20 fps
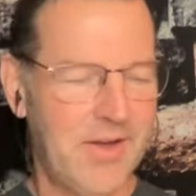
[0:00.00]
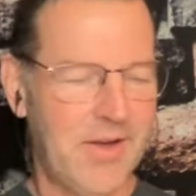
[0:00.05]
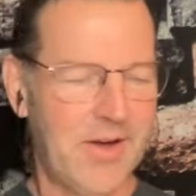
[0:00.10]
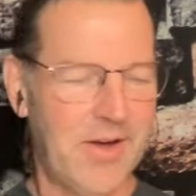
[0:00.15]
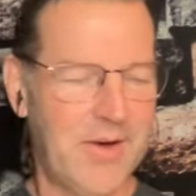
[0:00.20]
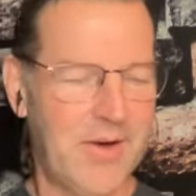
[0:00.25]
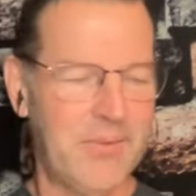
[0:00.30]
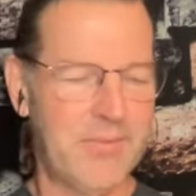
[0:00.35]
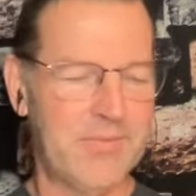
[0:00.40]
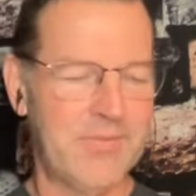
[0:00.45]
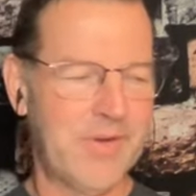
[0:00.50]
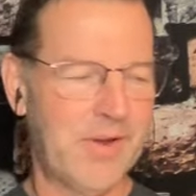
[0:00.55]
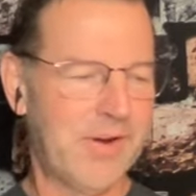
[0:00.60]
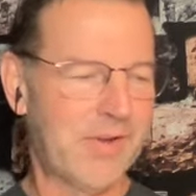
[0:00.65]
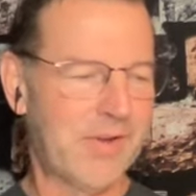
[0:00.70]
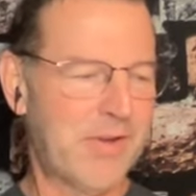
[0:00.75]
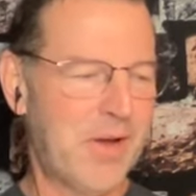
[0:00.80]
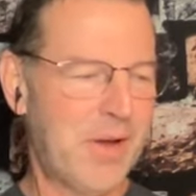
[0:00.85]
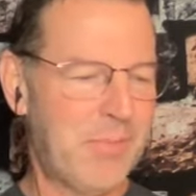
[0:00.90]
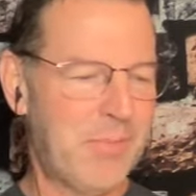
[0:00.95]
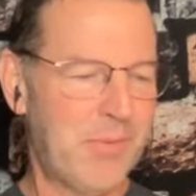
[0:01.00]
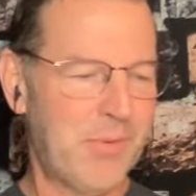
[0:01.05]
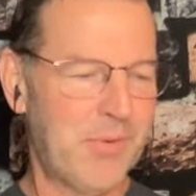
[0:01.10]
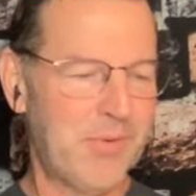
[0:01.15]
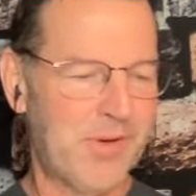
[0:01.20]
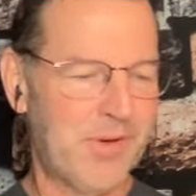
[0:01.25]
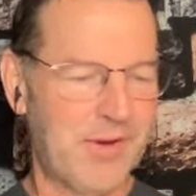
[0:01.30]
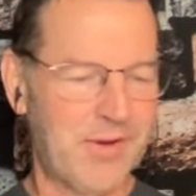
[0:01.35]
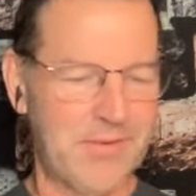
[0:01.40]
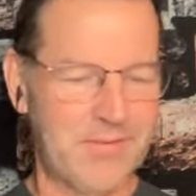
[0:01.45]
We've got a
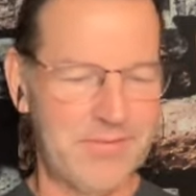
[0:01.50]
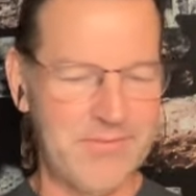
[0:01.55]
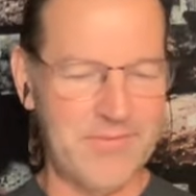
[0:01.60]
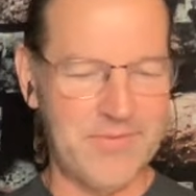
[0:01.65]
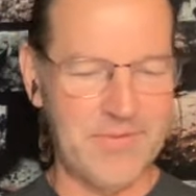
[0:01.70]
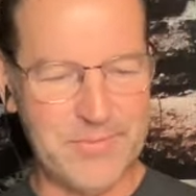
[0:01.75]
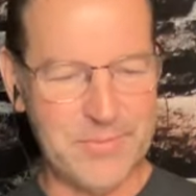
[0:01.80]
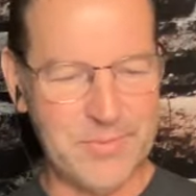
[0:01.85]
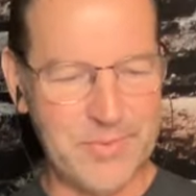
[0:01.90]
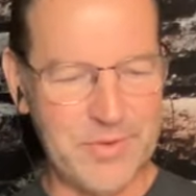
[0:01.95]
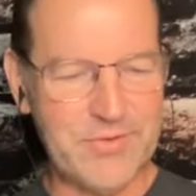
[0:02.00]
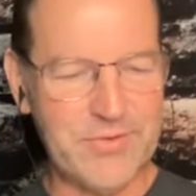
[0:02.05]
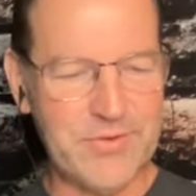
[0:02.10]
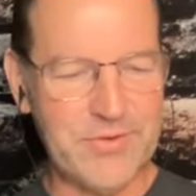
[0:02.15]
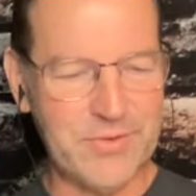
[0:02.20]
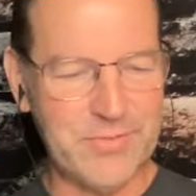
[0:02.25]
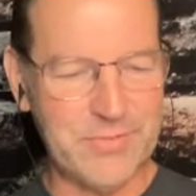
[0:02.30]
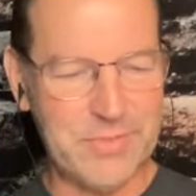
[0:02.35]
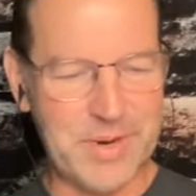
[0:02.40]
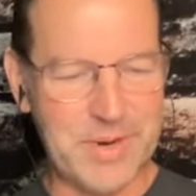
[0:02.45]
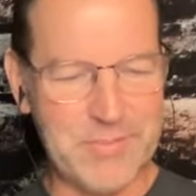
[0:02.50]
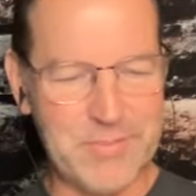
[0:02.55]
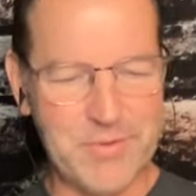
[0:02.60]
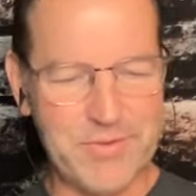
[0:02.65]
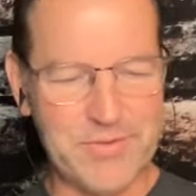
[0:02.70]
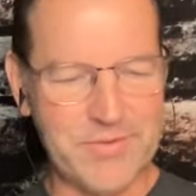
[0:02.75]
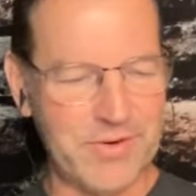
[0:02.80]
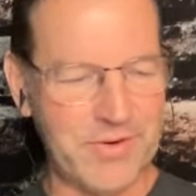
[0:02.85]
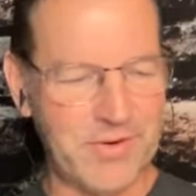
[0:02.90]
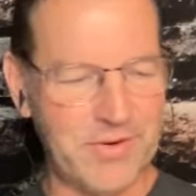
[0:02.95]
couple of research
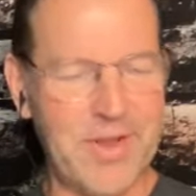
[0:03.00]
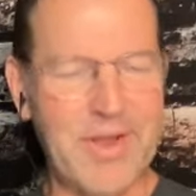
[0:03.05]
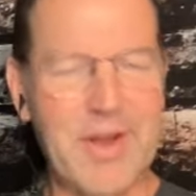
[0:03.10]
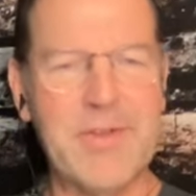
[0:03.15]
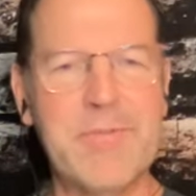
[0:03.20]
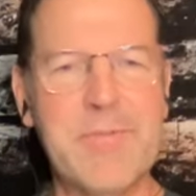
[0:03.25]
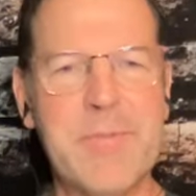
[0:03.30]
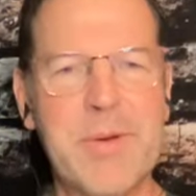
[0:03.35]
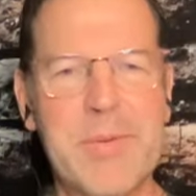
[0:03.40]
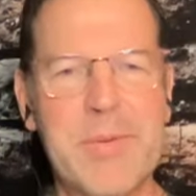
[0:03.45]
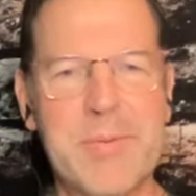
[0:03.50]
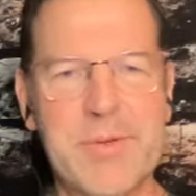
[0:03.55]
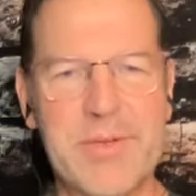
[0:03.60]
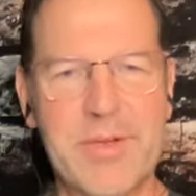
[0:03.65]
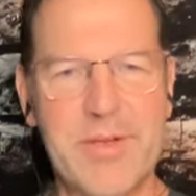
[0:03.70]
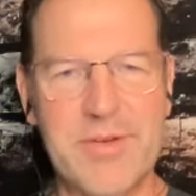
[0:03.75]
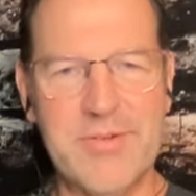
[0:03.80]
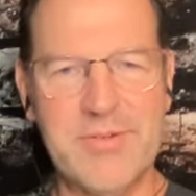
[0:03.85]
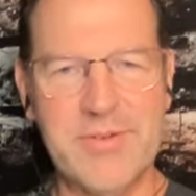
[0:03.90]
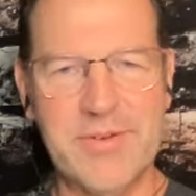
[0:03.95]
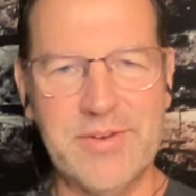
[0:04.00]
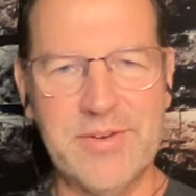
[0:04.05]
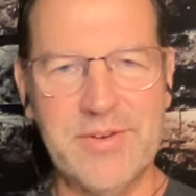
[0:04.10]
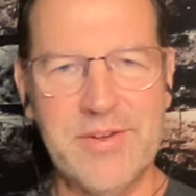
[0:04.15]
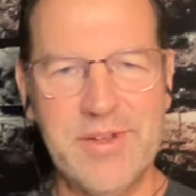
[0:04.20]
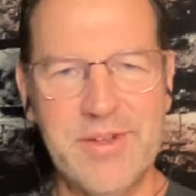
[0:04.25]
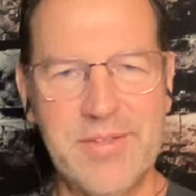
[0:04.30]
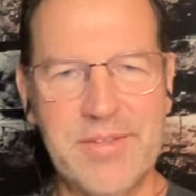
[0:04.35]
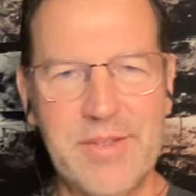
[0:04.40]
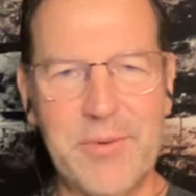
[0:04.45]
papers that are ahead of publication